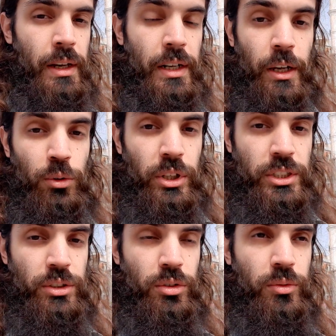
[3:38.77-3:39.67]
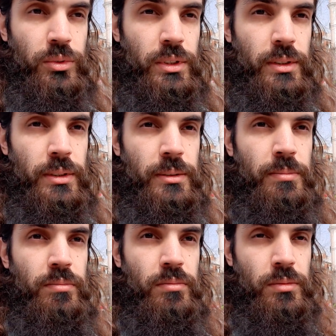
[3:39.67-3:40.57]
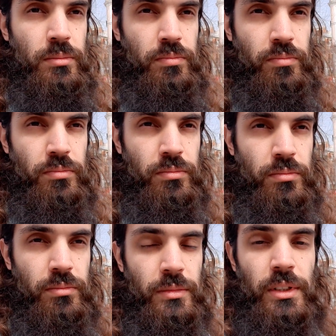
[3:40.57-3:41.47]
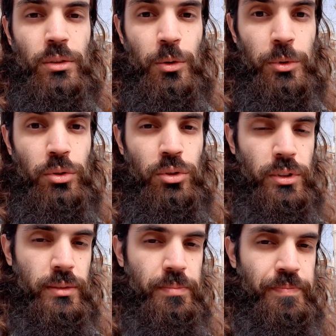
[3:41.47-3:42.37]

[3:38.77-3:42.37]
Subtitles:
regulation of the European Union.